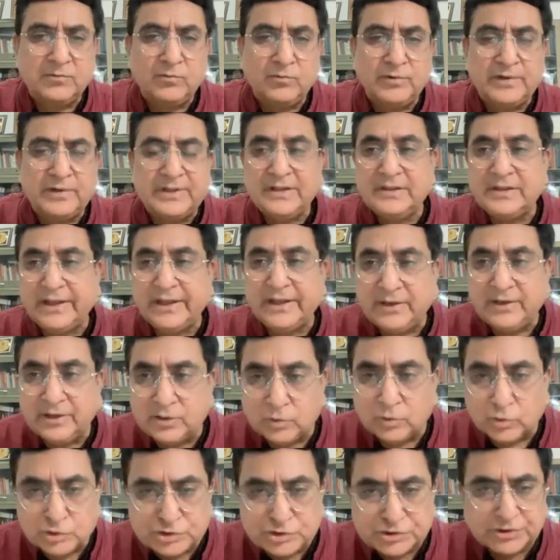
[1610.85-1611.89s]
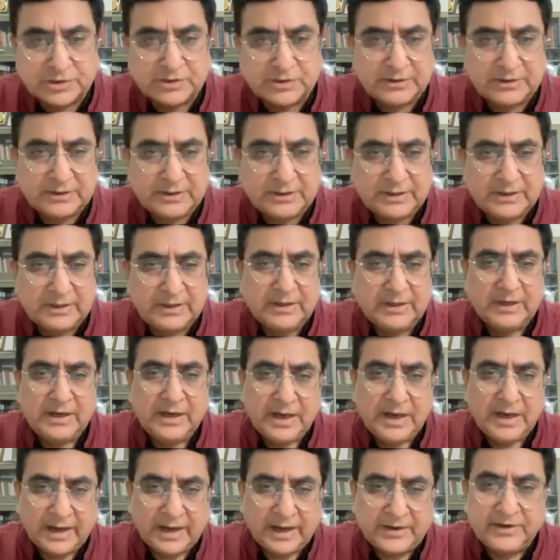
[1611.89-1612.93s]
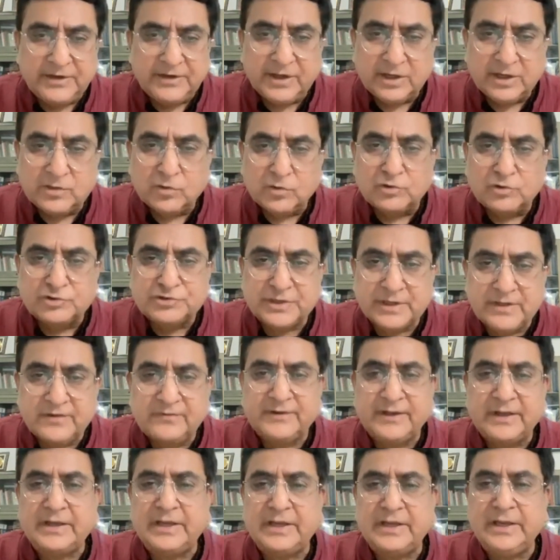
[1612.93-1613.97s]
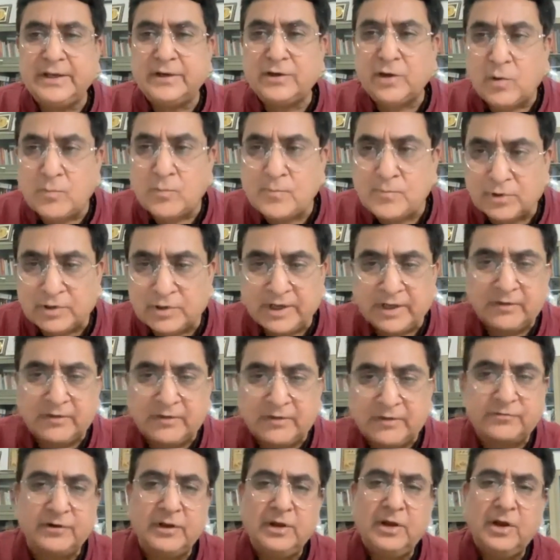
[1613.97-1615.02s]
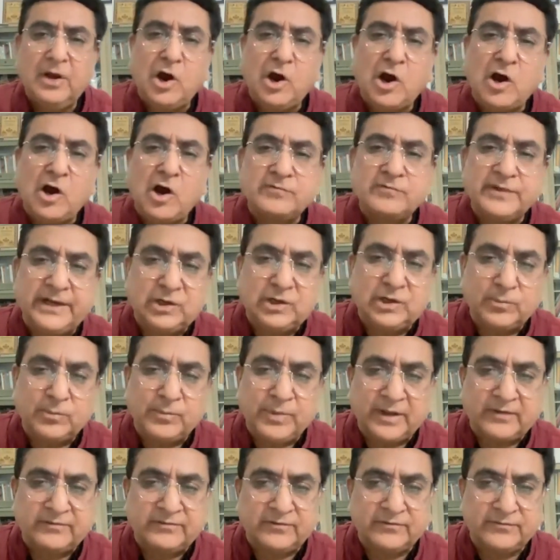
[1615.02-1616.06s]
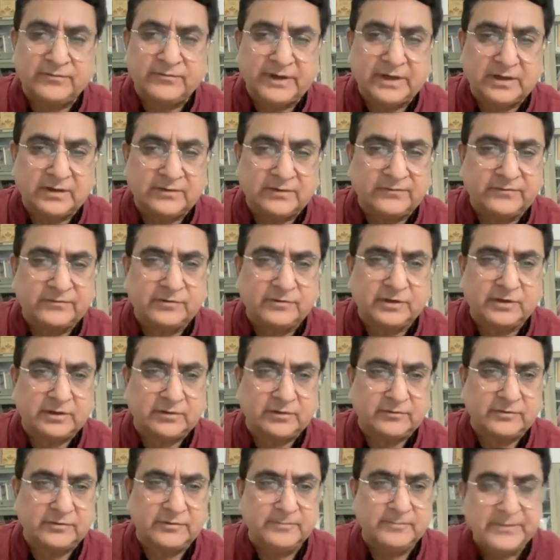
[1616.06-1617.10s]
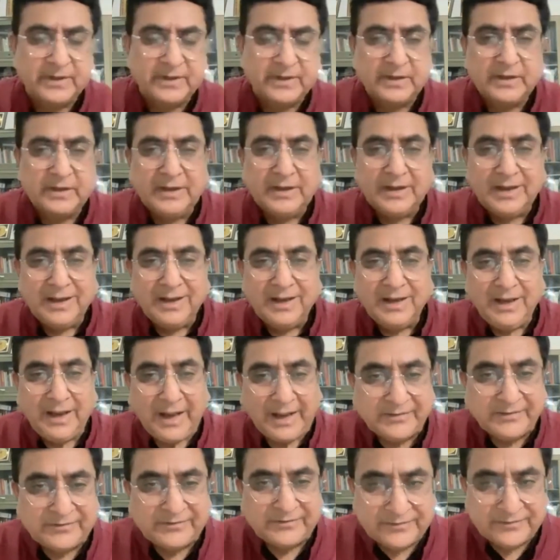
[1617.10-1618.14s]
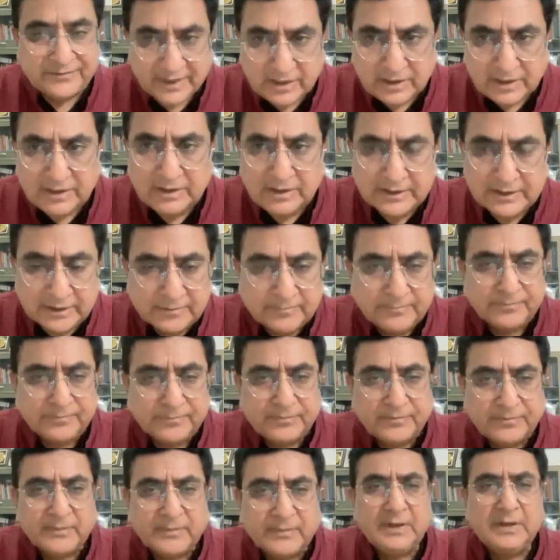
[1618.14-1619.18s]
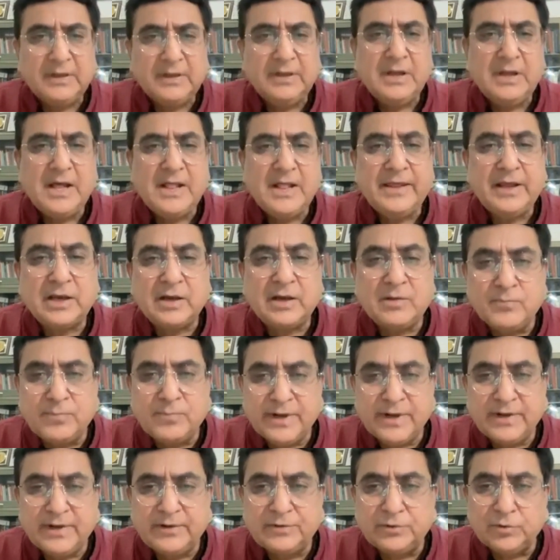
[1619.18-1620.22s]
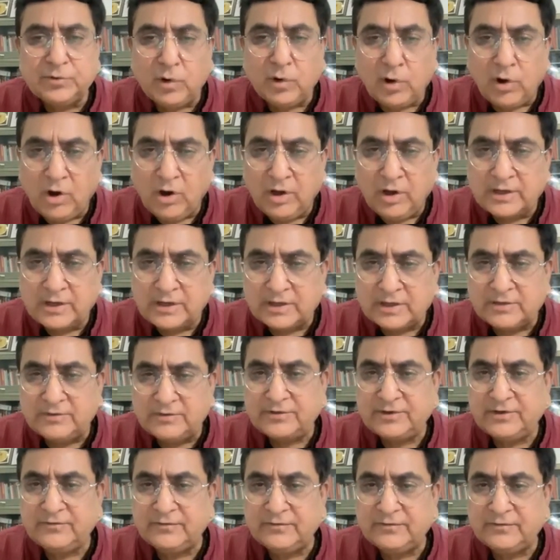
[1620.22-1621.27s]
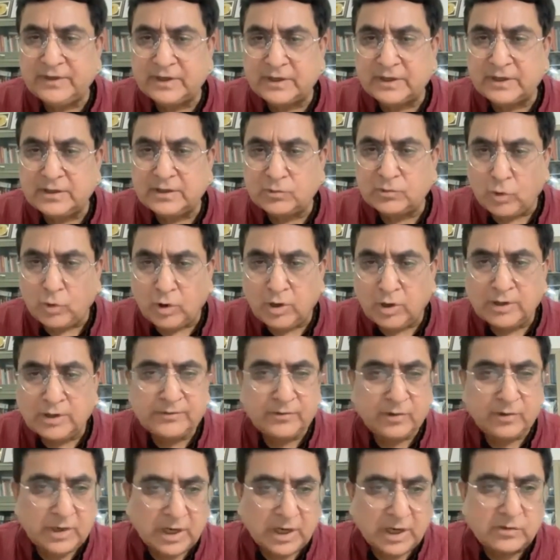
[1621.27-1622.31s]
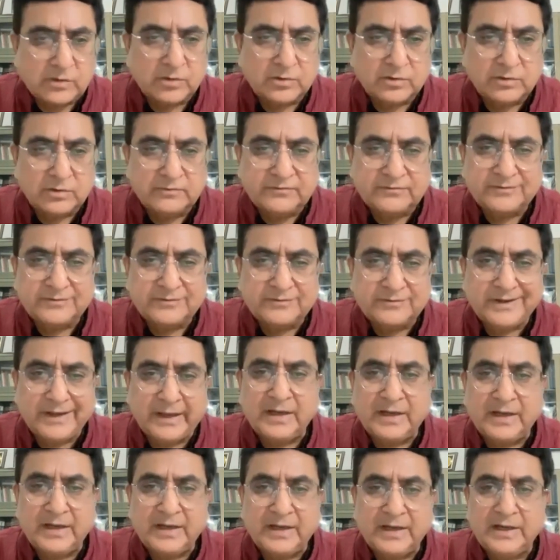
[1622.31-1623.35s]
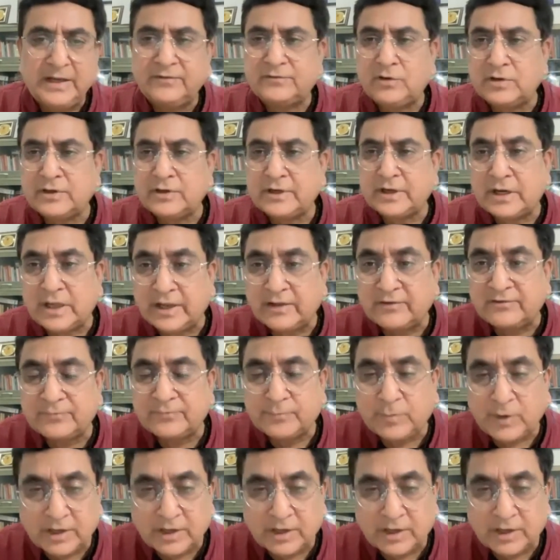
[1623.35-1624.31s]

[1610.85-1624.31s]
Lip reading: within the Indian Ocean, and Indian Ocean is a key component of the Indo-Pacific construct. And secondly, like compared to all countries in the Quad or AUKUS, India is not an alliance